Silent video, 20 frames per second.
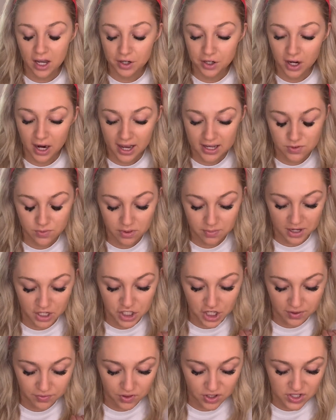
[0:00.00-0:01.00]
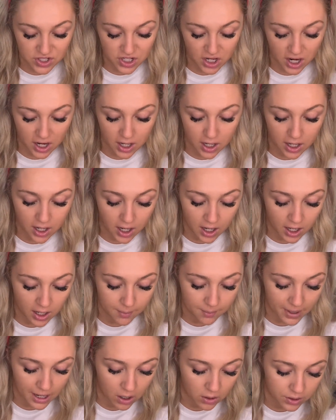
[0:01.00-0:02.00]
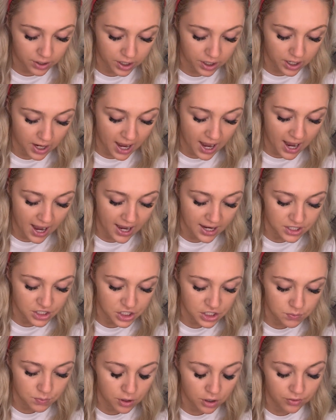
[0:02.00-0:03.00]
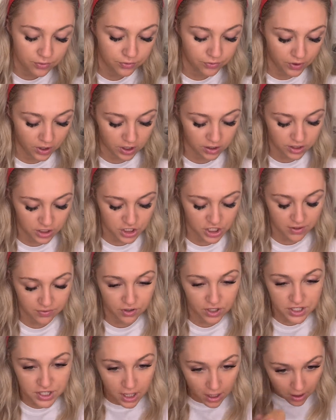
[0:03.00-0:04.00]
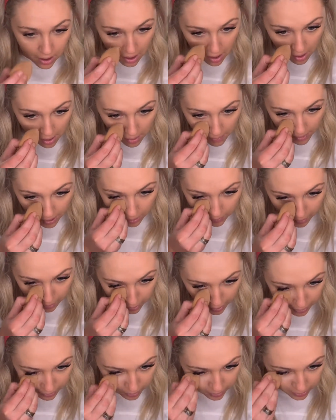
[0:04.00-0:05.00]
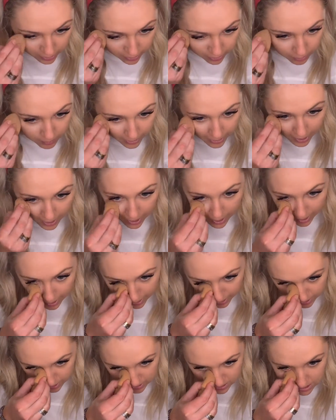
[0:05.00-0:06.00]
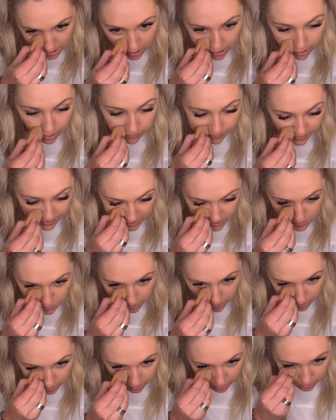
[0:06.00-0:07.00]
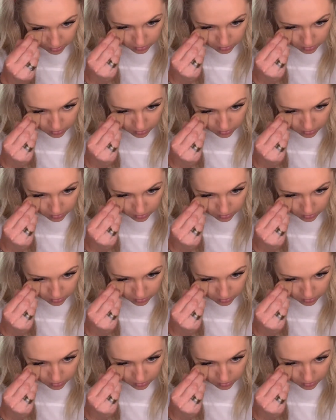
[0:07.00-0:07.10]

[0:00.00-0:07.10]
under eyes with my Jeffree Star powder. I just prefer the Jeffree Star powder underneath my eyes. This one